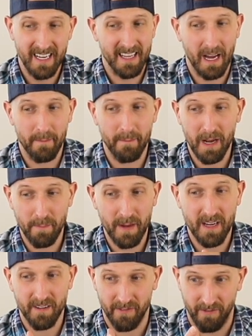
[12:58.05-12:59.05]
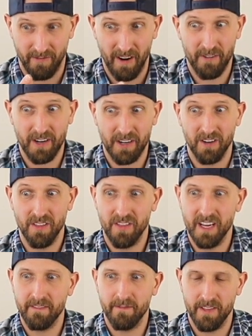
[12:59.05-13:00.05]
that might be a very good
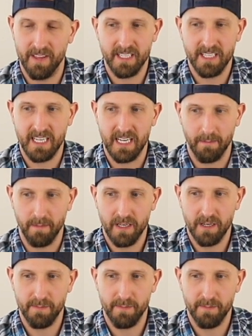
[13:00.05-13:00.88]
thing for this team, to